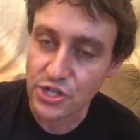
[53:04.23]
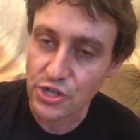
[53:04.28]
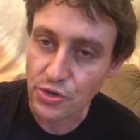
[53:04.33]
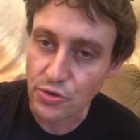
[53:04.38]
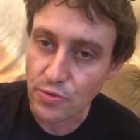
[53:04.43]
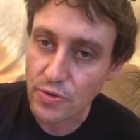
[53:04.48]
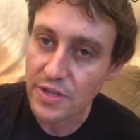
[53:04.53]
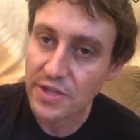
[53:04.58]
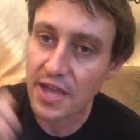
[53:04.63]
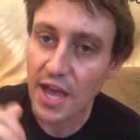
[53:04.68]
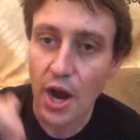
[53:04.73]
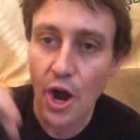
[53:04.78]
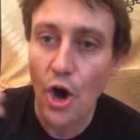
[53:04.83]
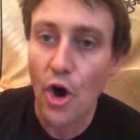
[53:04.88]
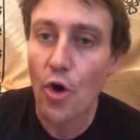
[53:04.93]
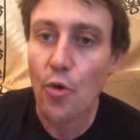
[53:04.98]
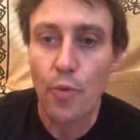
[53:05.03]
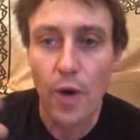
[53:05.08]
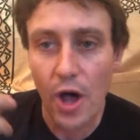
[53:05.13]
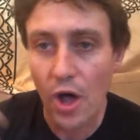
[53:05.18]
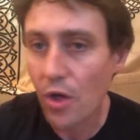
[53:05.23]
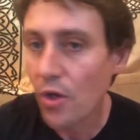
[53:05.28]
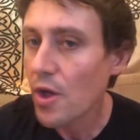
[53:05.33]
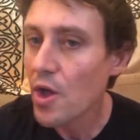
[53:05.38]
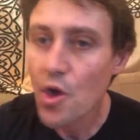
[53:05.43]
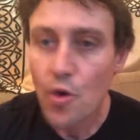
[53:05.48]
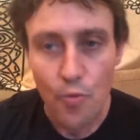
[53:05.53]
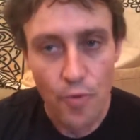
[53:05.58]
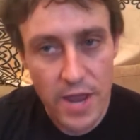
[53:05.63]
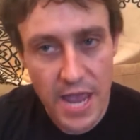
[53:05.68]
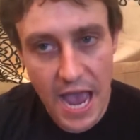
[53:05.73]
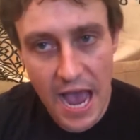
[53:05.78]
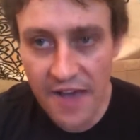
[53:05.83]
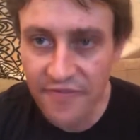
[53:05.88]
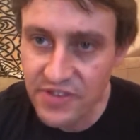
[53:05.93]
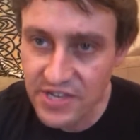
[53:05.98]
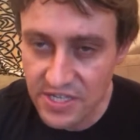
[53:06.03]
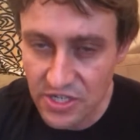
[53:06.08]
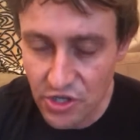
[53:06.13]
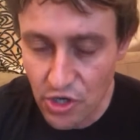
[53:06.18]
you that, oh, well, we have
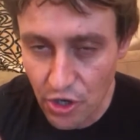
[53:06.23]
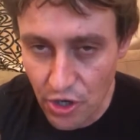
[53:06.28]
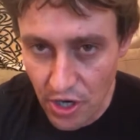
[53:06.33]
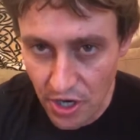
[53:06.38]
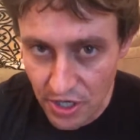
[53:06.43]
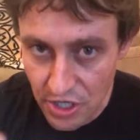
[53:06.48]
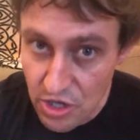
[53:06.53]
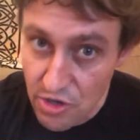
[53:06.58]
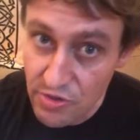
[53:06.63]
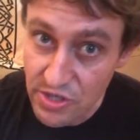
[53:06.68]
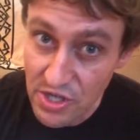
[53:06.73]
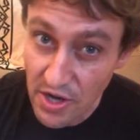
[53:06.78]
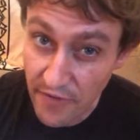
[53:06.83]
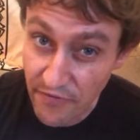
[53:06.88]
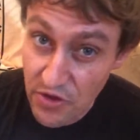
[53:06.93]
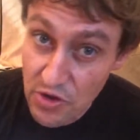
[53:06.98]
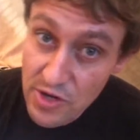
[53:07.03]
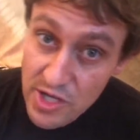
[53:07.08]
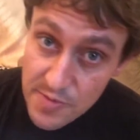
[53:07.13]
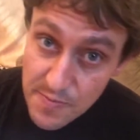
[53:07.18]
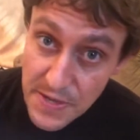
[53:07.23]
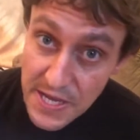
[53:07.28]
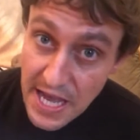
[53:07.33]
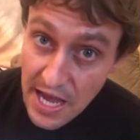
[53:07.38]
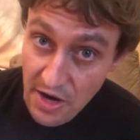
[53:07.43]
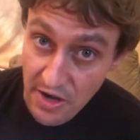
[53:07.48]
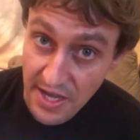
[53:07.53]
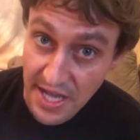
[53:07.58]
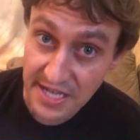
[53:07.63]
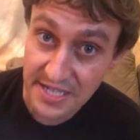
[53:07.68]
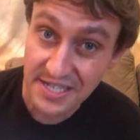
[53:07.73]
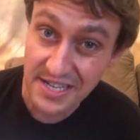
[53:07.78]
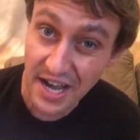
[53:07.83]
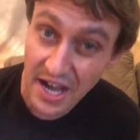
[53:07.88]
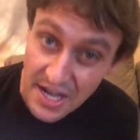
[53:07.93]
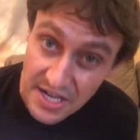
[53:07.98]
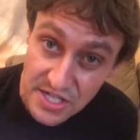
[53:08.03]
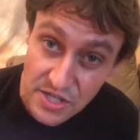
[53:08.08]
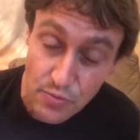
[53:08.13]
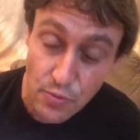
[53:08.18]
this dirt on you, so if you speak out against
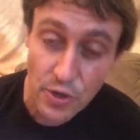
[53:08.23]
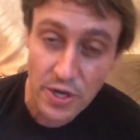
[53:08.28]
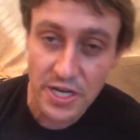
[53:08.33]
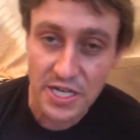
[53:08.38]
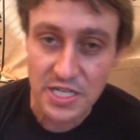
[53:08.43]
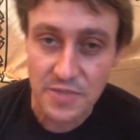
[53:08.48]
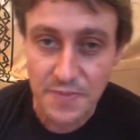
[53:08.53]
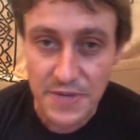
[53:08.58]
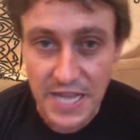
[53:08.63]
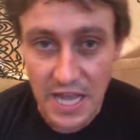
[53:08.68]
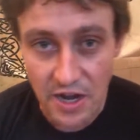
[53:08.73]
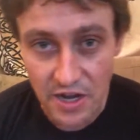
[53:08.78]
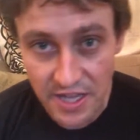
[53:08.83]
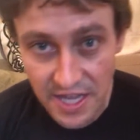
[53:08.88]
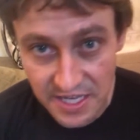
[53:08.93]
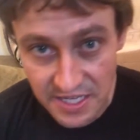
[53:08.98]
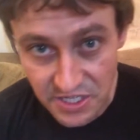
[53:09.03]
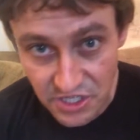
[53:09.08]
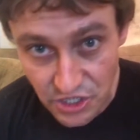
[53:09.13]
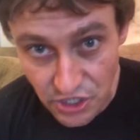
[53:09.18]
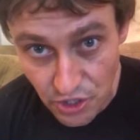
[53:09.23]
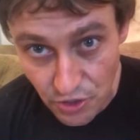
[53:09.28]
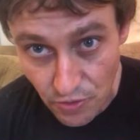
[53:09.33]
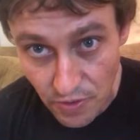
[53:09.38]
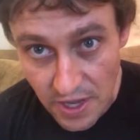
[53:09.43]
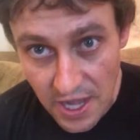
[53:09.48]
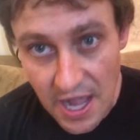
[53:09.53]
us, we're going to speak out against you.